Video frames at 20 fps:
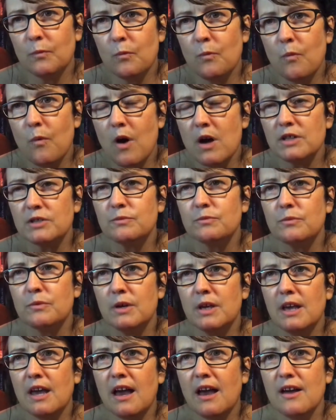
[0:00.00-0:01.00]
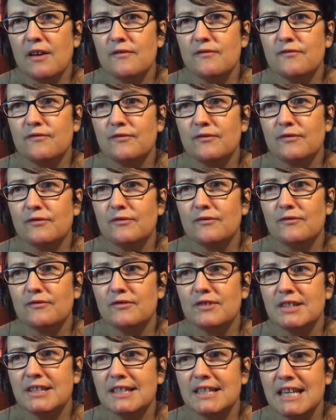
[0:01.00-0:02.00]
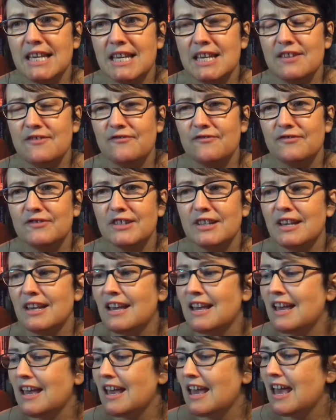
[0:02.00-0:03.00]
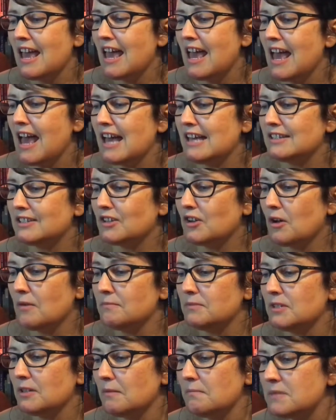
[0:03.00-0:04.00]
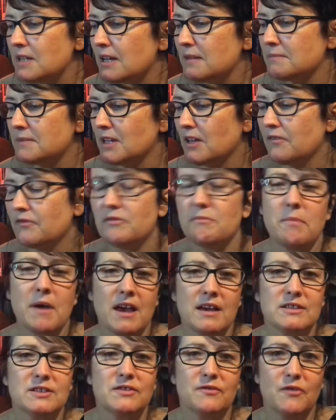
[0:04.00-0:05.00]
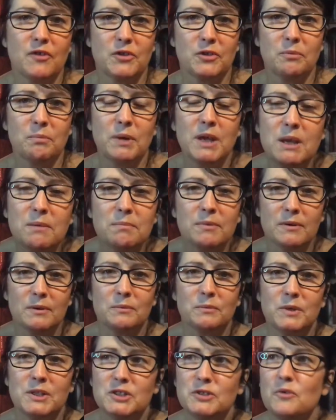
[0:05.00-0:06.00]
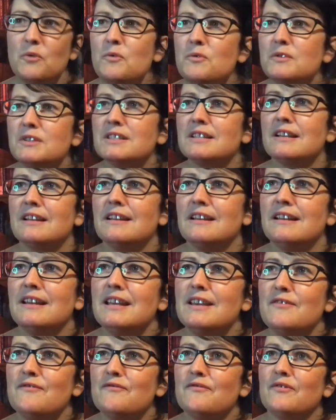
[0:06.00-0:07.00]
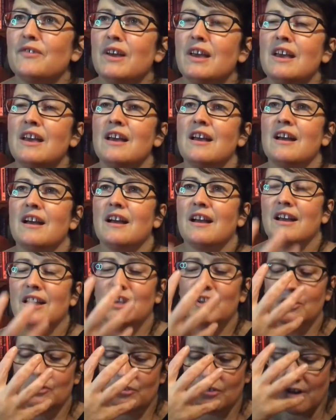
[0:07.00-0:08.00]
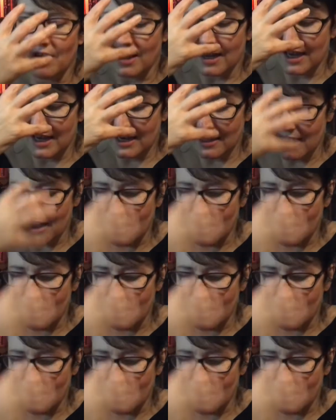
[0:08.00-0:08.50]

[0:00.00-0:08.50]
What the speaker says: what we have received has come sometimes off the backs of other people. We don't live, you know, in